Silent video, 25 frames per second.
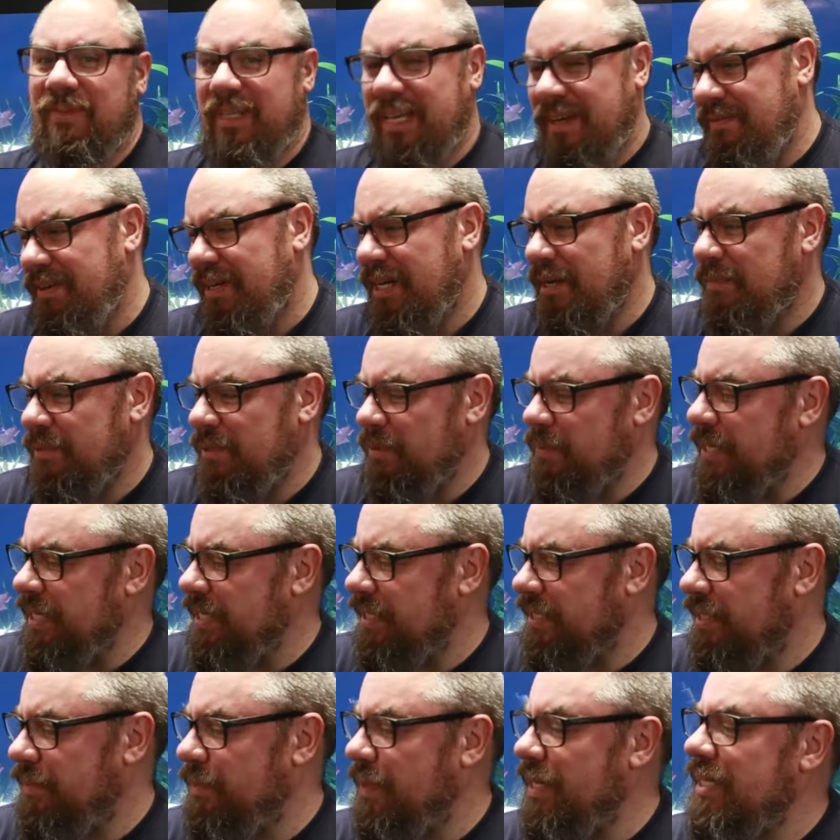every couple of
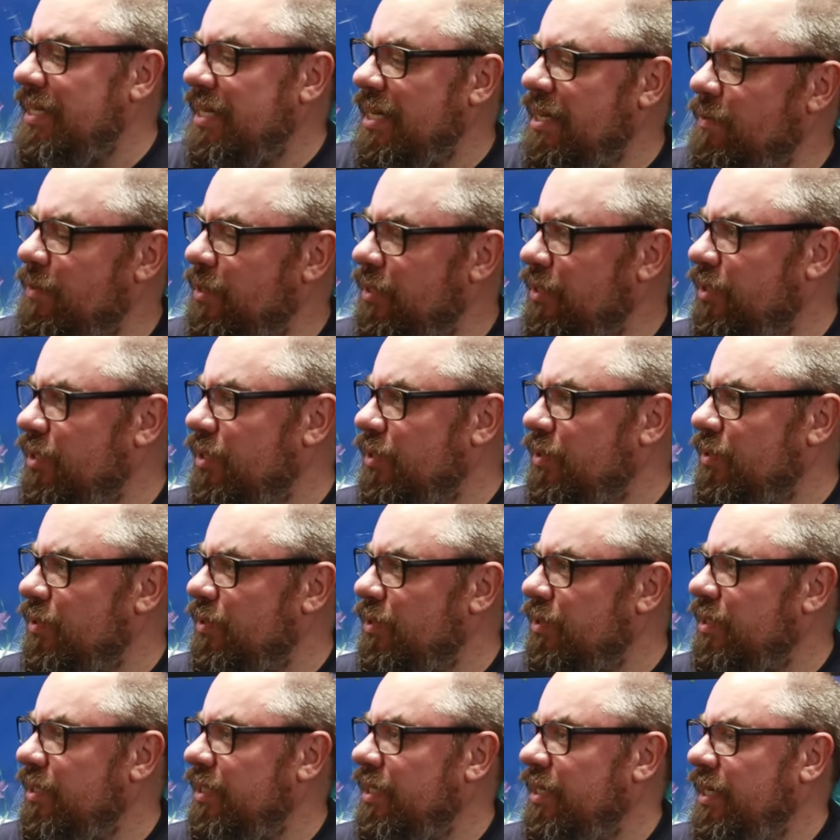weeks, depending how much you
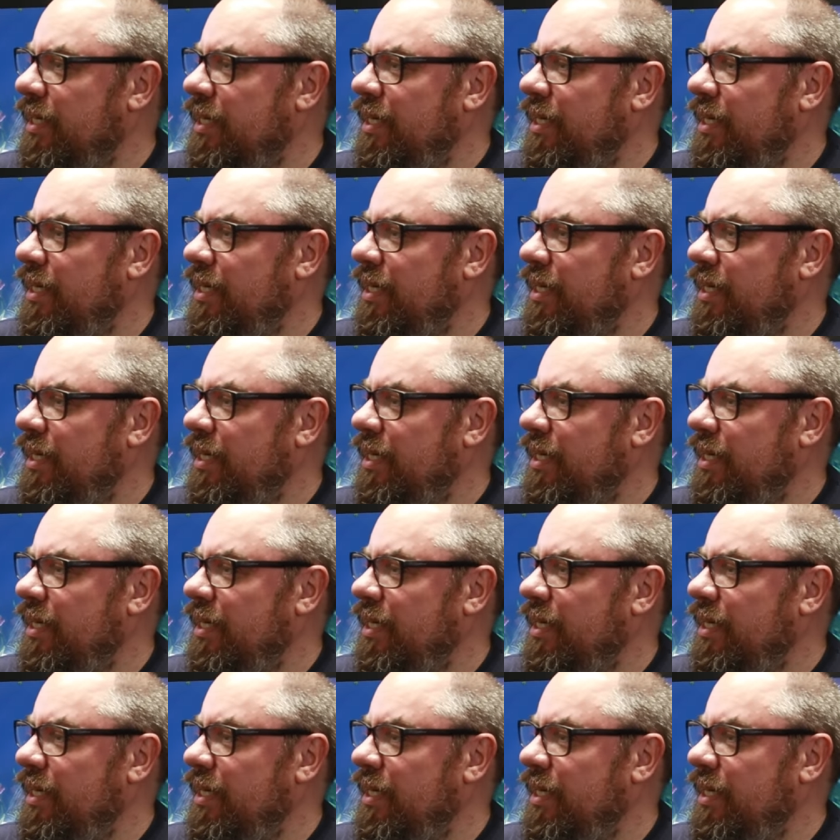use.